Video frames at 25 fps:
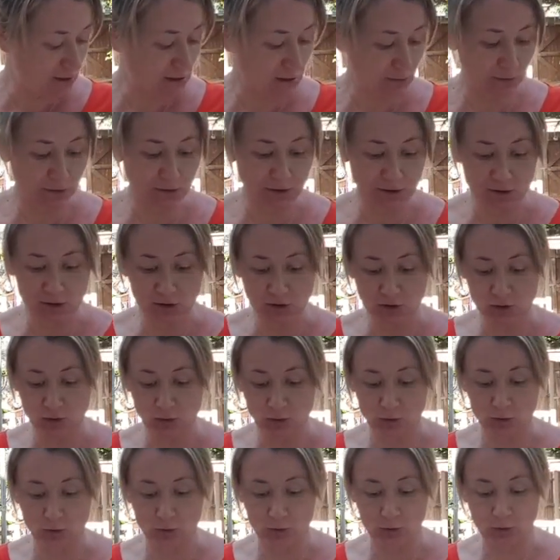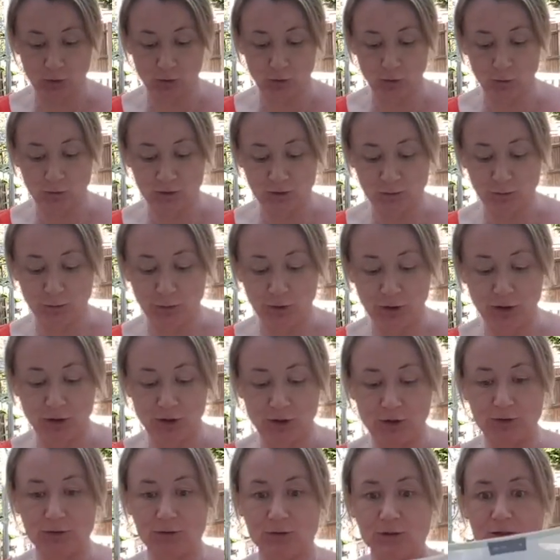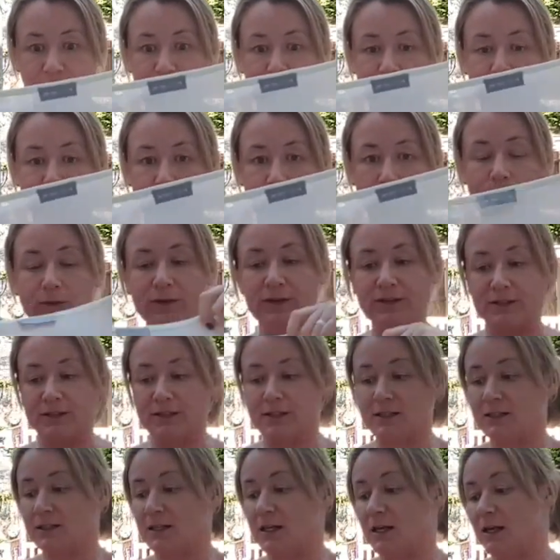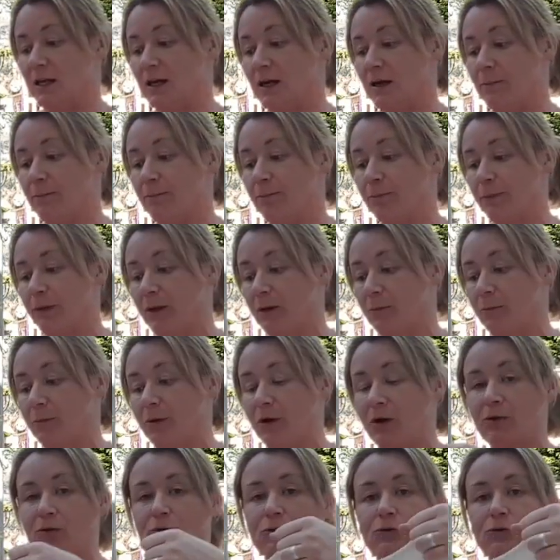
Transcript: this one I saw was beautiful. This is the um, Per